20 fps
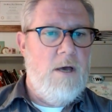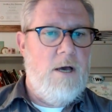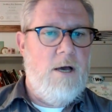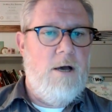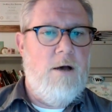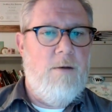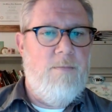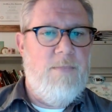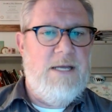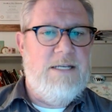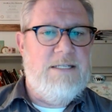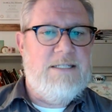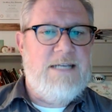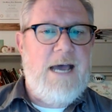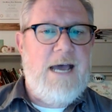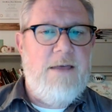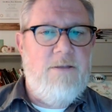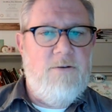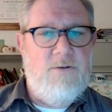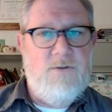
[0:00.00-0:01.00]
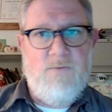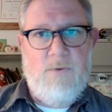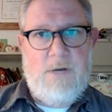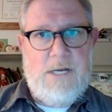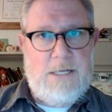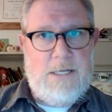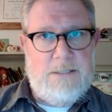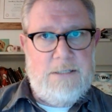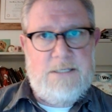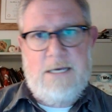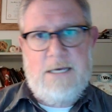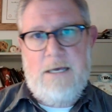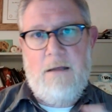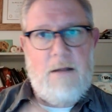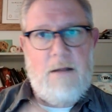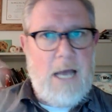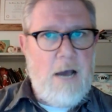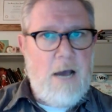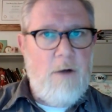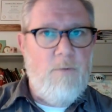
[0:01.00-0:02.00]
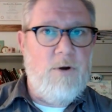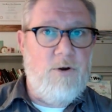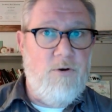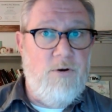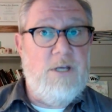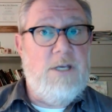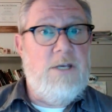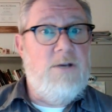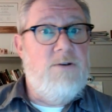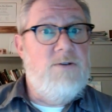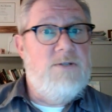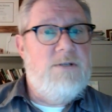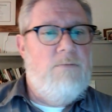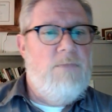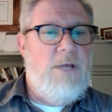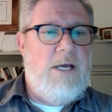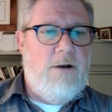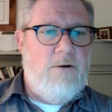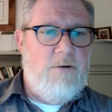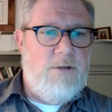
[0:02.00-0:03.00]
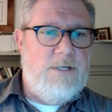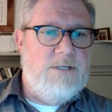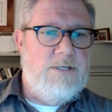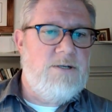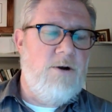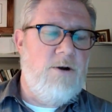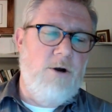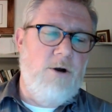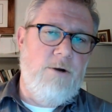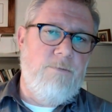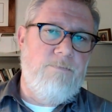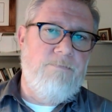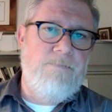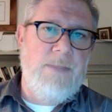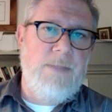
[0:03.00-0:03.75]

um, and tie those readings to how we're going to use them later in the term.